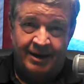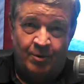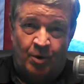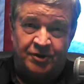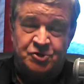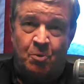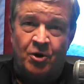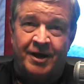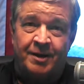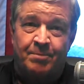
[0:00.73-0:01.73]
Well, this
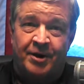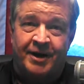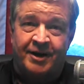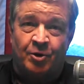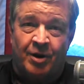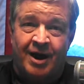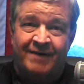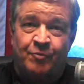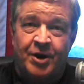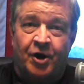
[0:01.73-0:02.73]
morning on Bud Hedinger
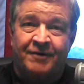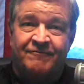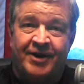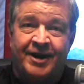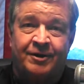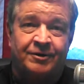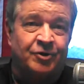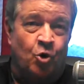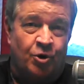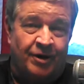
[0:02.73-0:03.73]
Live, we unveiled
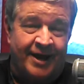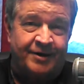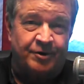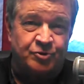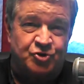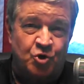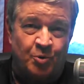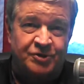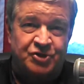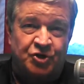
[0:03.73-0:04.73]
Orlando's
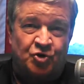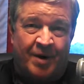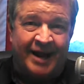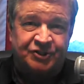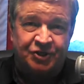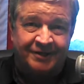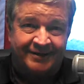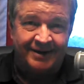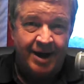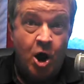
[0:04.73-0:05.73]
newest
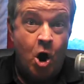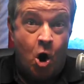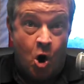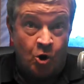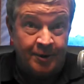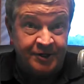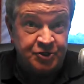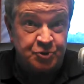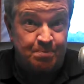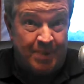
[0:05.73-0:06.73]
attraction,
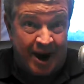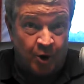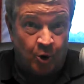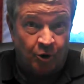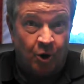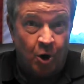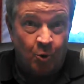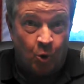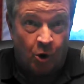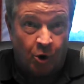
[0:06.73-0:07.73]
Orange Barrel
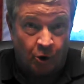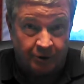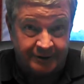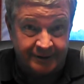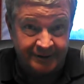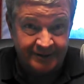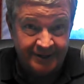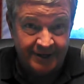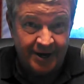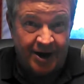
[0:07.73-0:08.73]
World,
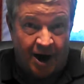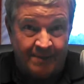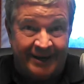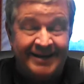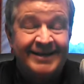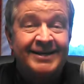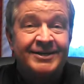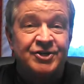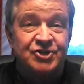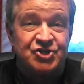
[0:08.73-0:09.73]
coming
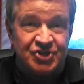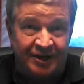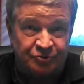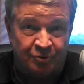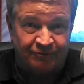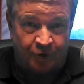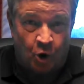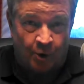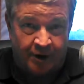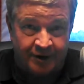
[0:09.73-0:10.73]
to Central
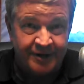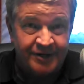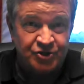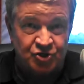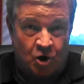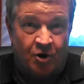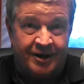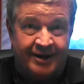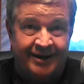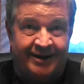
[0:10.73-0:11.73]
Florida
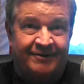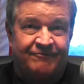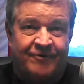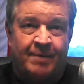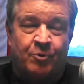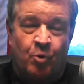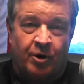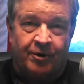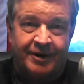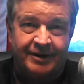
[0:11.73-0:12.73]
starting in
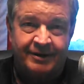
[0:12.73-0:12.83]
February.